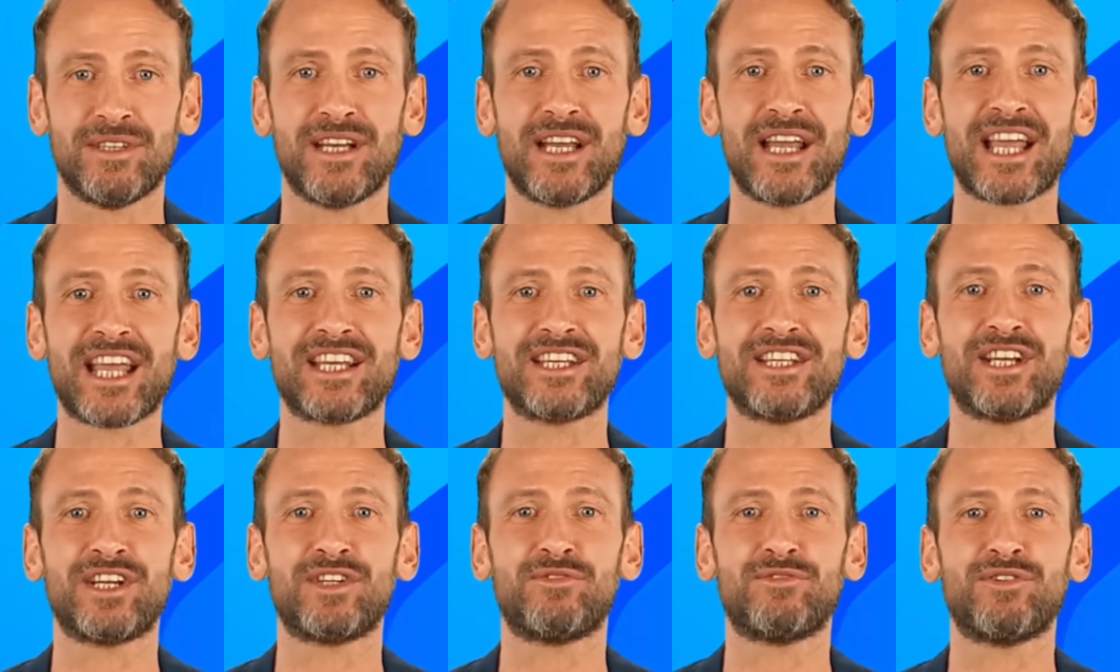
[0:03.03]
Hey
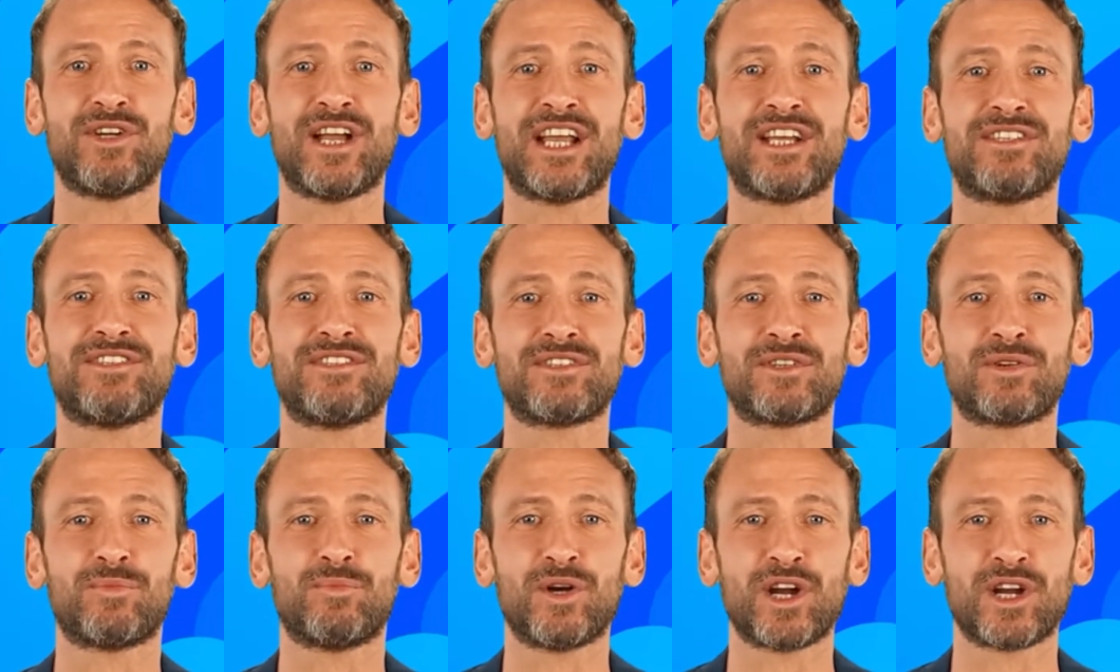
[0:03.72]
there
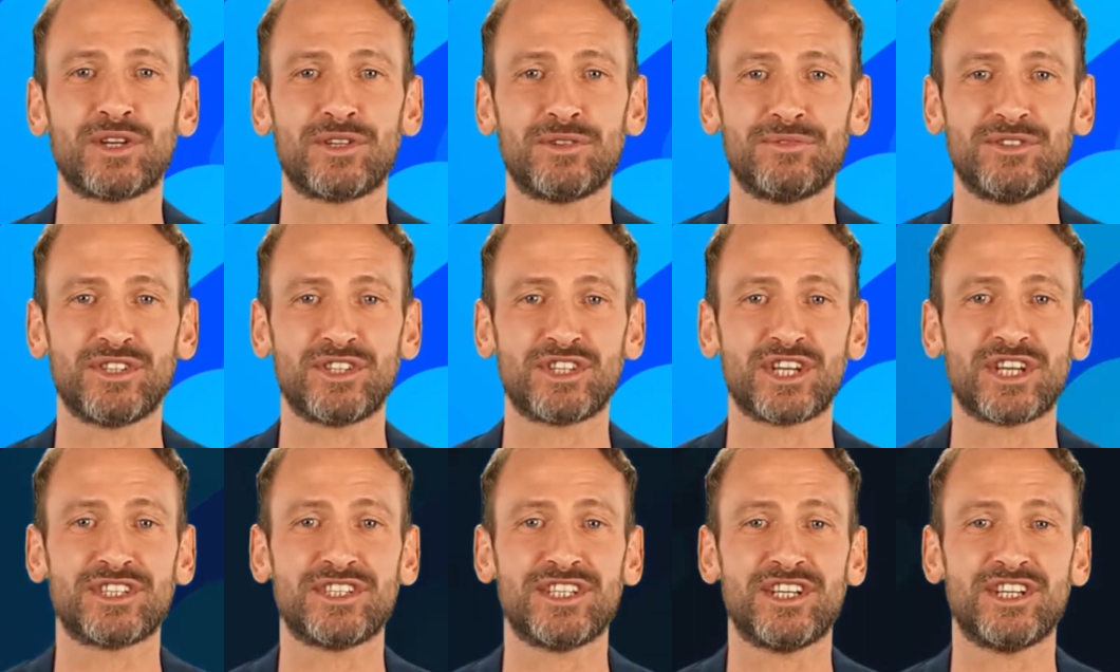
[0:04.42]
friends, welcome to
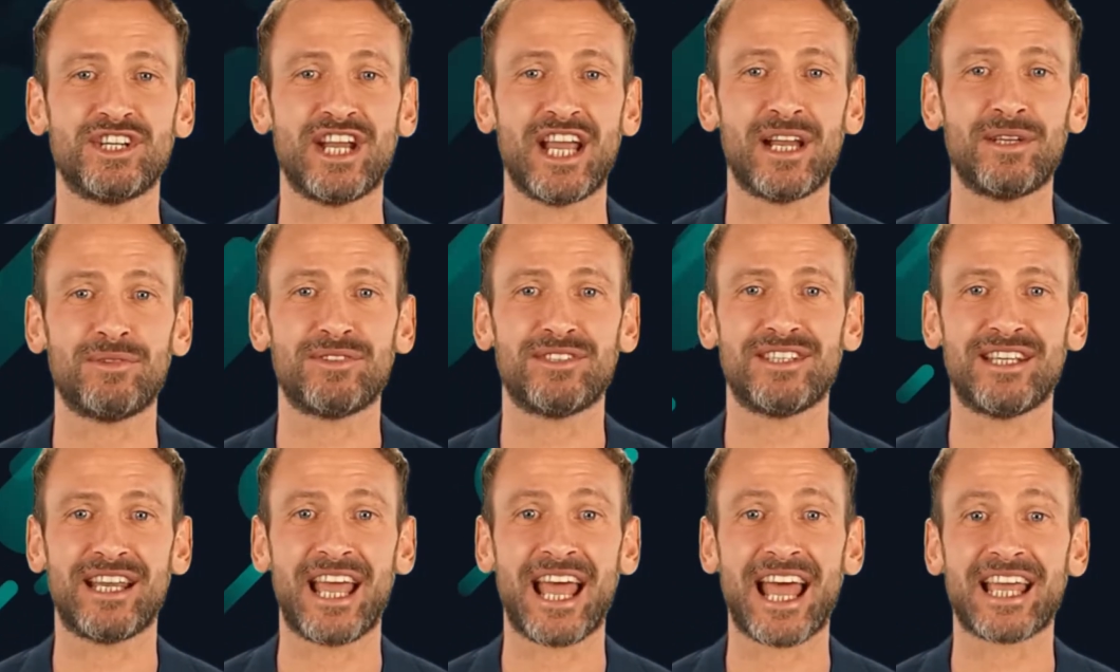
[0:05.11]
Just the
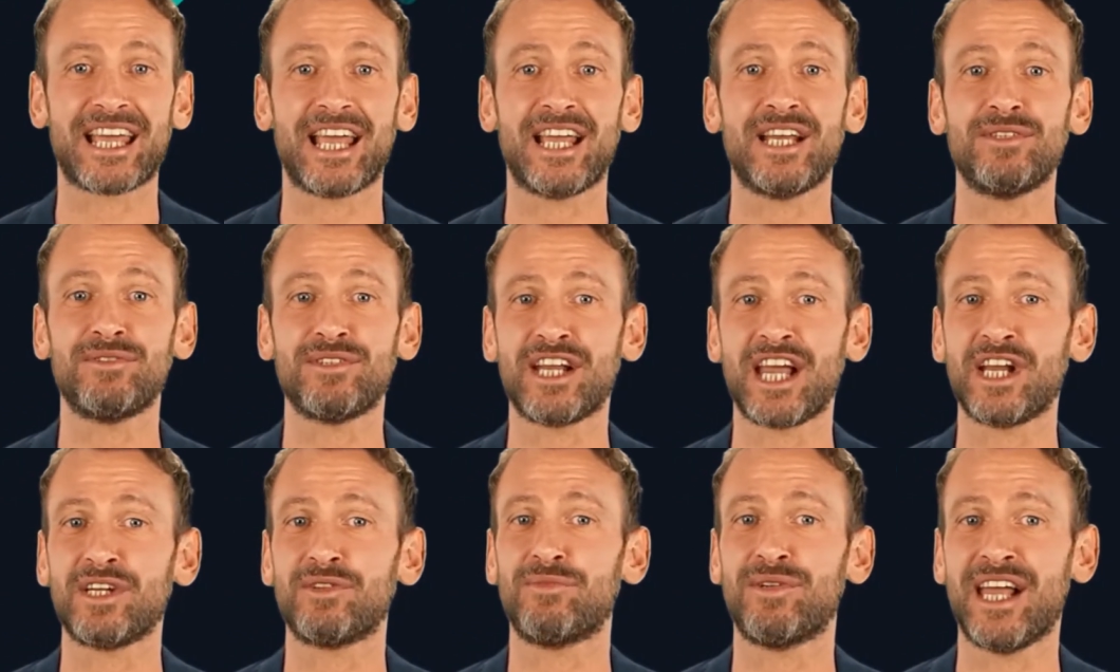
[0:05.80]
Gems, and I am
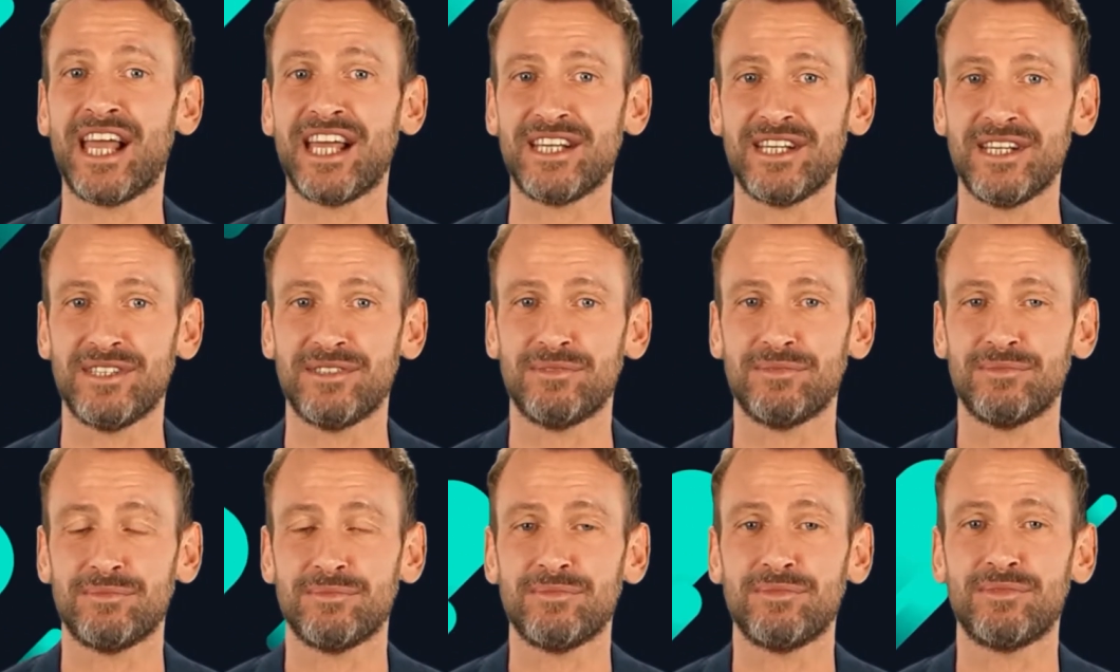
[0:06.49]
not Brandon.
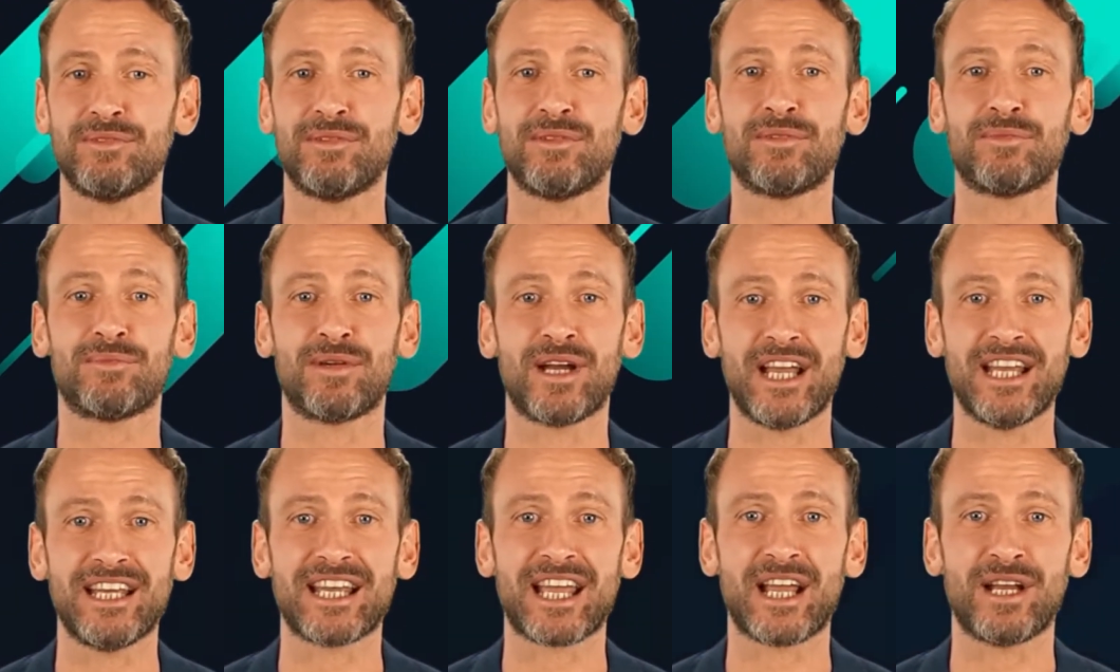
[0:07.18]

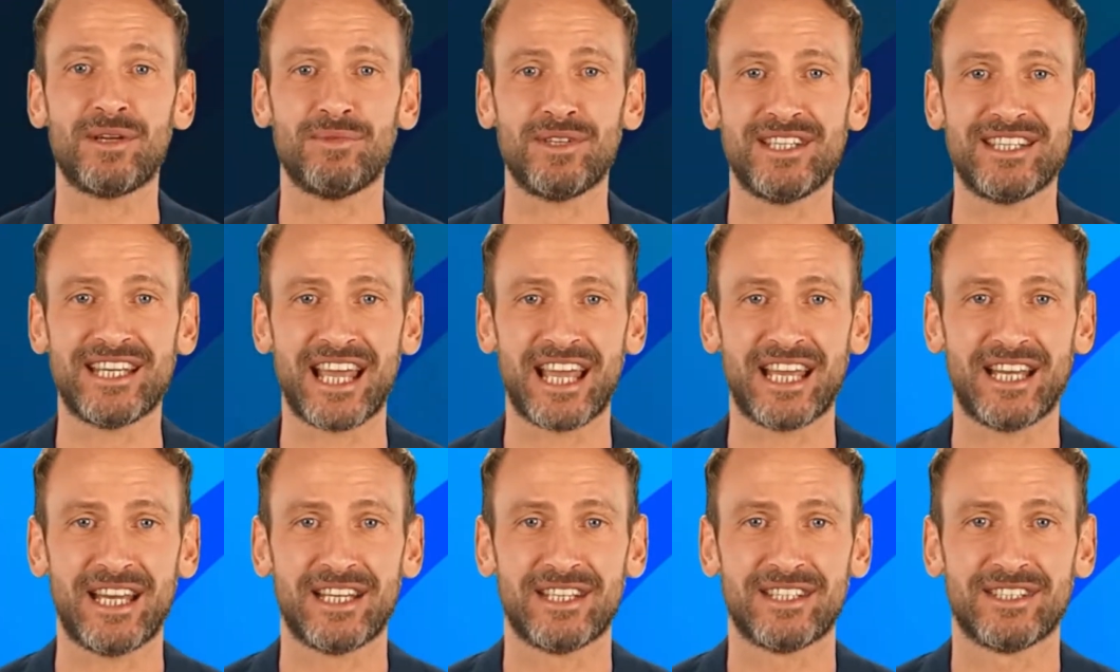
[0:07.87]
My name is
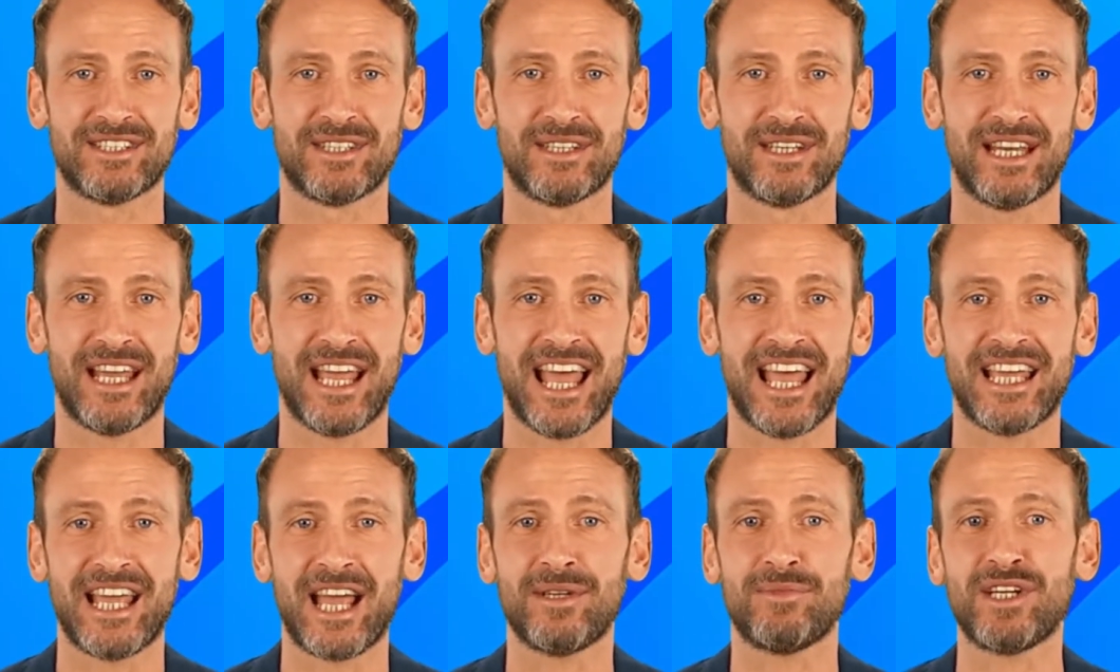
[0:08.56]
Alex,
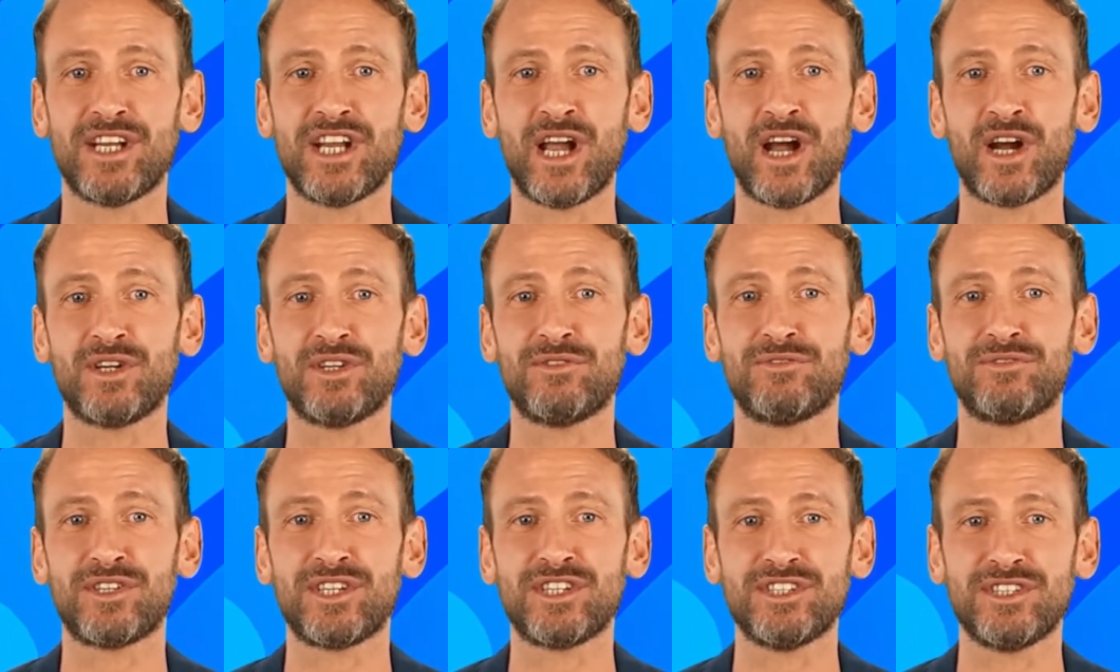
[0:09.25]
and I'm an
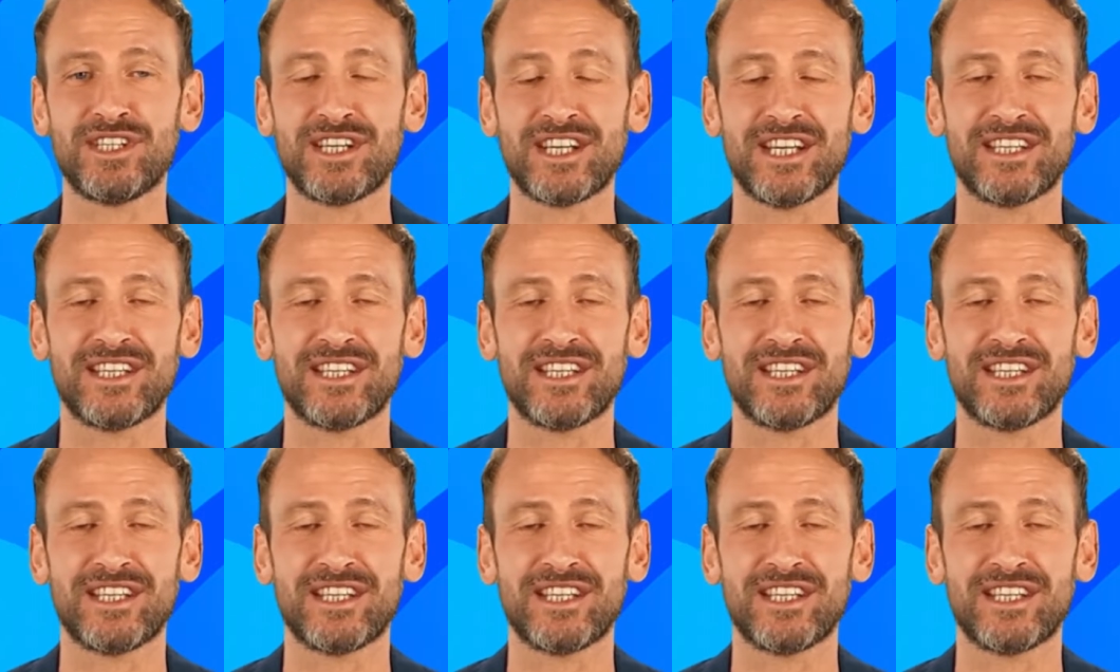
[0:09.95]
artificially